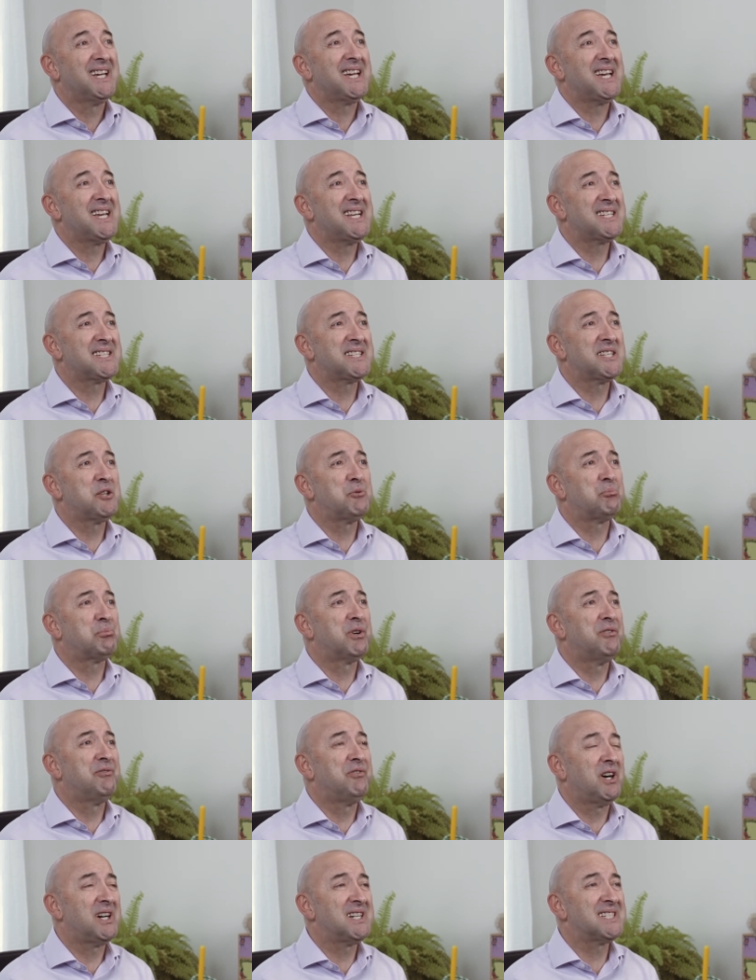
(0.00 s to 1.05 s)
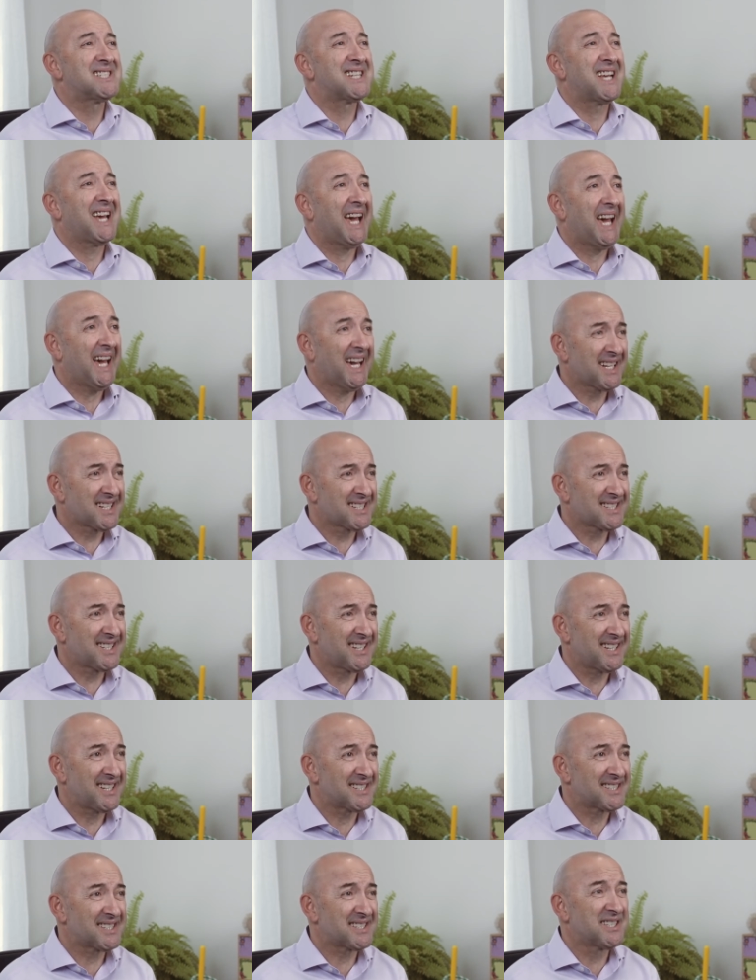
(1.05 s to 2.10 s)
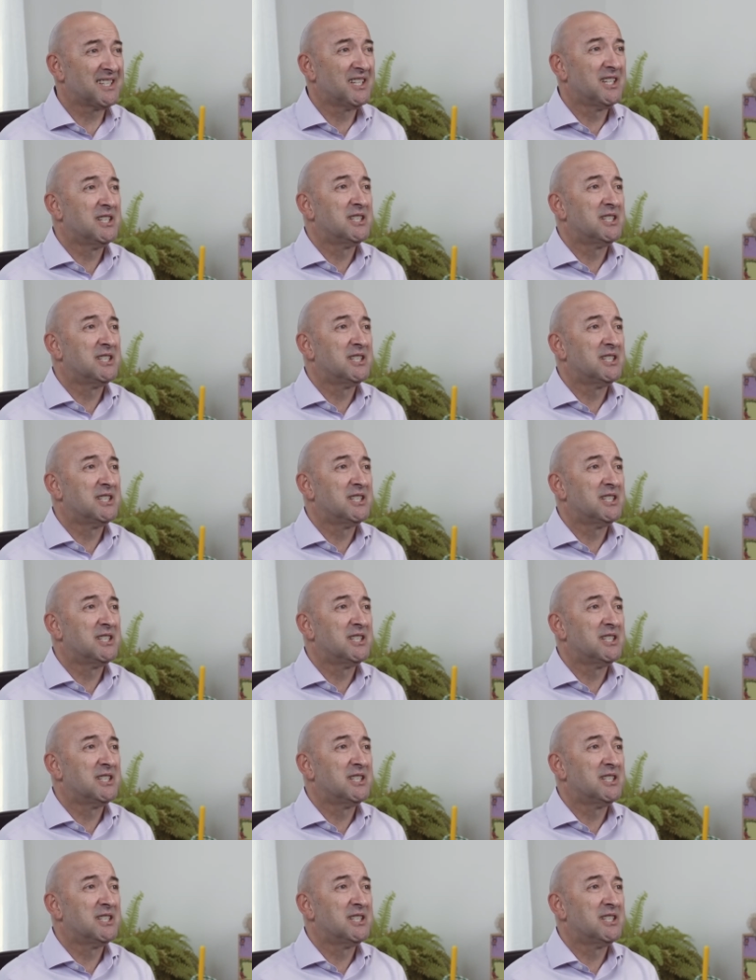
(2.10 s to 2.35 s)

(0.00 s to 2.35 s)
is that it provides access